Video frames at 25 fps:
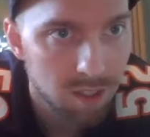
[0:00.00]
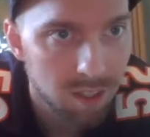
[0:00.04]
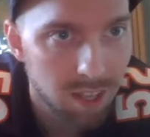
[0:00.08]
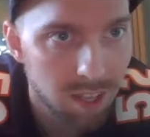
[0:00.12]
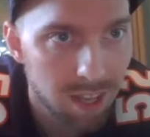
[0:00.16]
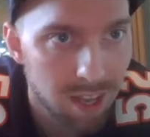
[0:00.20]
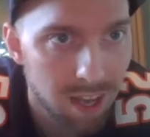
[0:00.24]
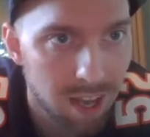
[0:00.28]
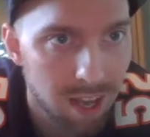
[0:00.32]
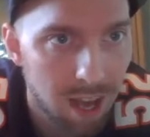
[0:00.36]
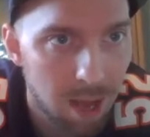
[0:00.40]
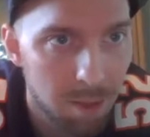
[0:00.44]

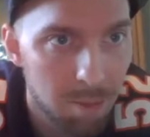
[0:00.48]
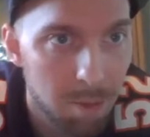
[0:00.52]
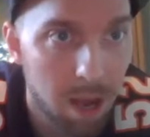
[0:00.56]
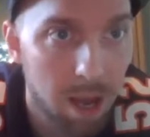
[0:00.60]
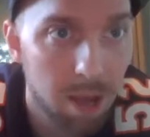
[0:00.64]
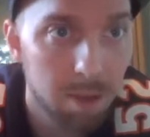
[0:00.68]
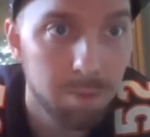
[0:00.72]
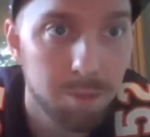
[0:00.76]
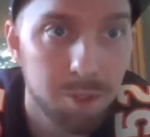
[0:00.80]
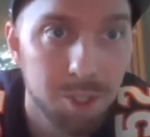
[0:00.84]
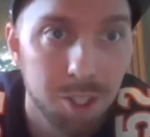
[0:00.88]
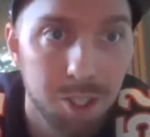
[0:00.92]
Yeah, I'm
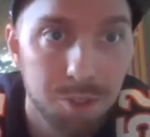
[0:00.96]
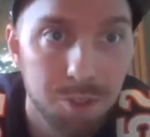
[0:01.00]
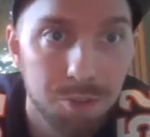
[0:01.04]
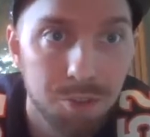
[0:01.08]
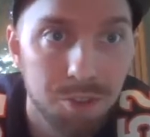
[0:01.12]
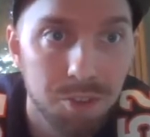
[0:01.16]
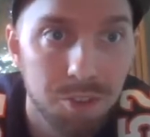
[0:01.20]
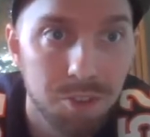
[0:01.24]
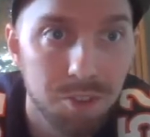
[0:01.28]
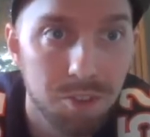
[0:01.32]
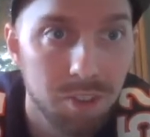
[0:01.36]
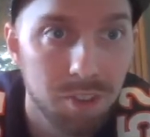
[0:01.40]
hyped just
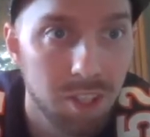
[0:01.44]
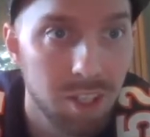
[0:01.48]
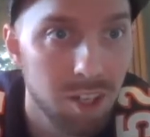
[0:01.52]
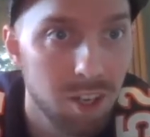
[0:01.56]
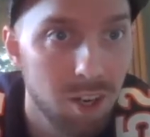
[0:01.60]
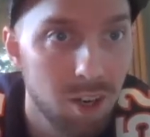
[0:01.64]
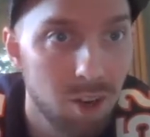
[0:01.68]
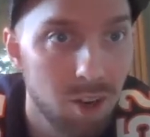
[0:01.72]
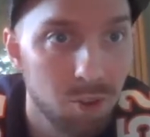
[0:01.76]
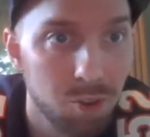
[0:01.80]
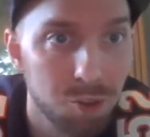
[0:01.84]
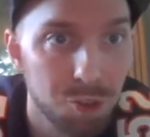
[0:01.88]
for,
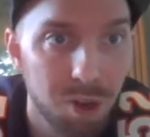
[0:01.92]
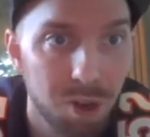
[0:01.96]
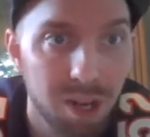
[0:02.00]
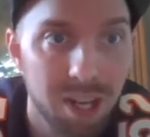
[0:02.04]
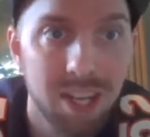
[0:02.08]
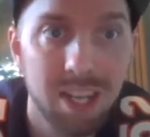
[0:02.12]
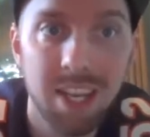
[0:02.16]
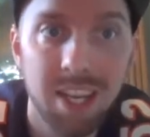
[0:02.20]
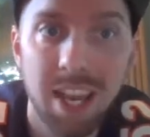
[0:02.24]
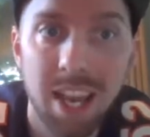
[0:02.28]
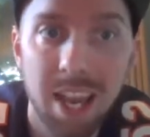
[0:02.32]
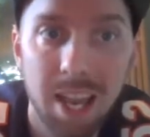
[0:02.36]

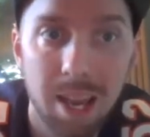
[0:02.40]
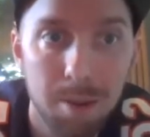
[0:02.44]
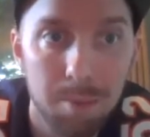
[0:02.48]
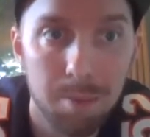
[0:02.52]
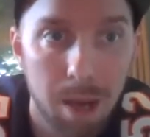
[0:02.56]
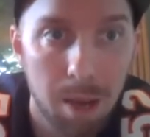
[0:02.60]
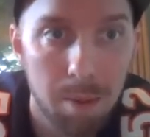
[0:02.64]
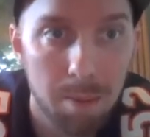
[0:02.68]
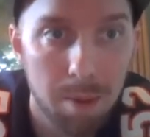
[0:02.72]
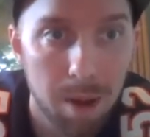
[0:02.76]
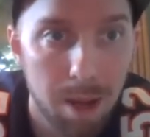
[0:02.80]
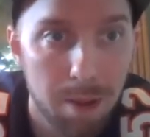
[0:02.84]
training camp.
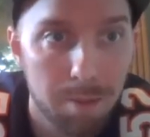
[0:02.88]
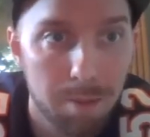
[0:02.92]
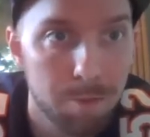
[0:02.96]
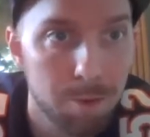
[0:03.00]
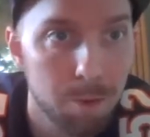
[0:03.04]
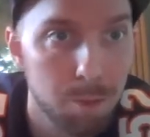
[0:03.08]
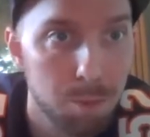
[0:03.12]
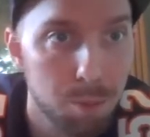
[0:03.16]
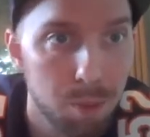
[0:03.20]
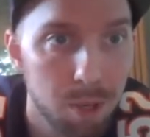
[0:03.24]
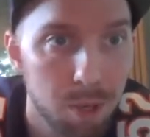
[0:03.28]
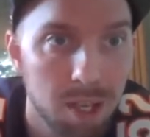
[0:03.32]
I'm hyped
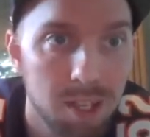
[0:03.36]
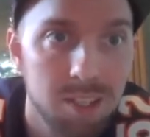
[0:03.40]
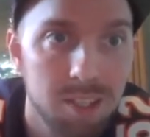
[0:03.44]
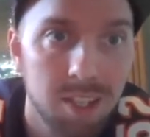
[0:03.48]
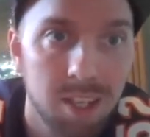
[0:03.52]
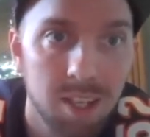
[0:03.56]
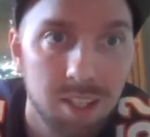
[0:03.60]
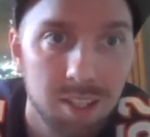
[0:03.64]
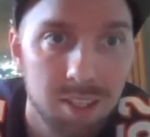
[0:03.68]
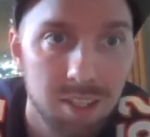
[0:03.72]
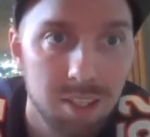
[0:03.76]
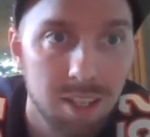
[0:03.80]
for
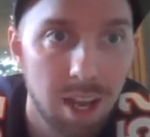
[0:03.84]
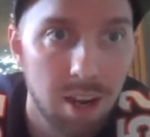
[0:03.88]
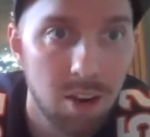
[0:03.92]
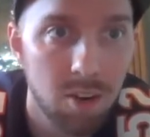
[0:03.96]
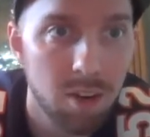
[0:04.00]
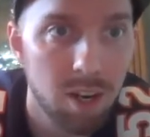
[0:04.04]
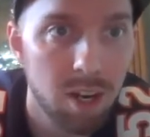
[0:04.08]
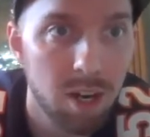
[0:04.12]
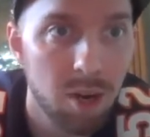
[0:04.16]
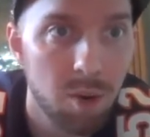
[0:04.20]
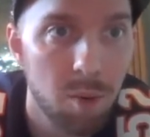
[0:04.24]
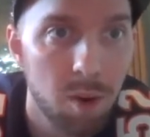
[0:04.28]
preseason. I
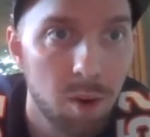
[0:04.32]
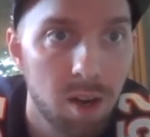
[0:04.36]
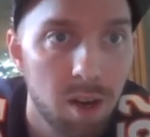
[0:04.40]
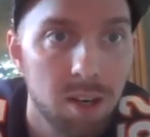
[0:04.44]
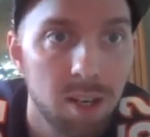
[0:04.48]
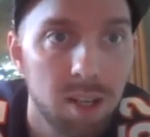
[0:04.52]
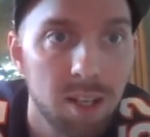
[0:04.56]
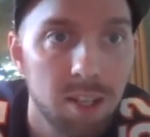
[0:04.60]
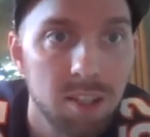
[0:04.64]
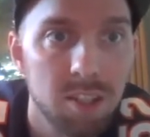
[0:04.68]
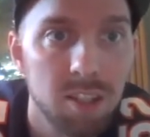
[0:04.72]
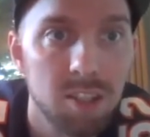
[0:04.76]
don't care what
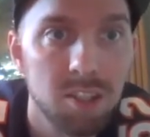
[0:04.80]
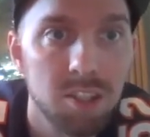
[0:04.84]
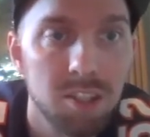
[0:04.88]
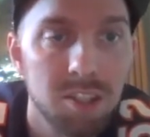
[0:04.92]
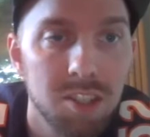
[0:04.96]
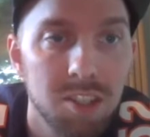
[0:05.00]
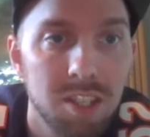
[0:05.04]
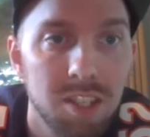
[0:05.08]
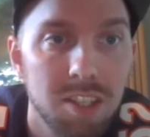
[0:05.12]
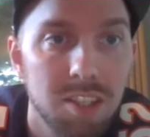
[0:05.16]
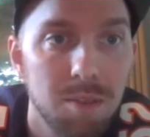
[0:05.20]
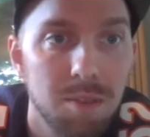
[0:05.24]
it is. Let's
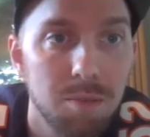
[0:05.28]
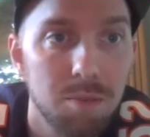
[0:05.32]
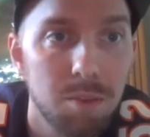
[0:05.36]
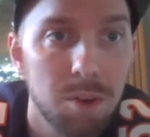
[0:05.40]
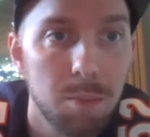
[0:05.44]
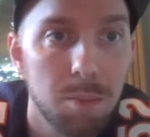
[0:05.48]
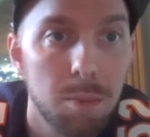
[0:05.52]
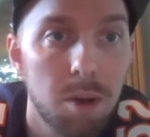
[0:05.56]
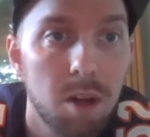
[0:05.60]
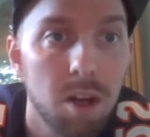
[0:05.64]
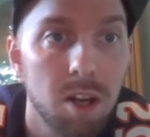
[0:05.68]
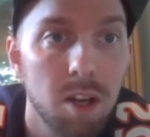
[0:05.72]
just get some
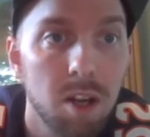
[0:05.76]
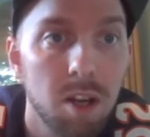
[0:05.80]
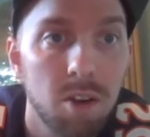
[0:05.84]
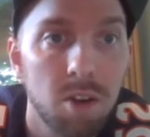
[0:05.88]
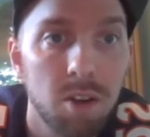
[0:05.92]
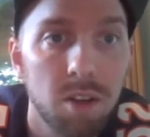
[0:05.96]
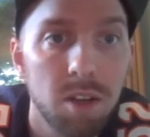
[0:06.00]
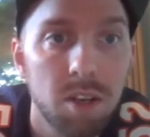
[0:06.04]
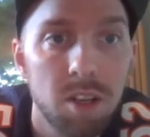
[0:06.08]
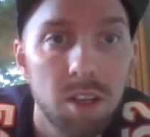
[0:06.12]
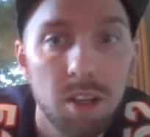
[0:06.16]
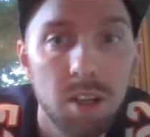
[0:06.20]
football
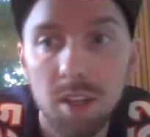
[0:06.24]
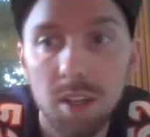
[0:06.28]
going.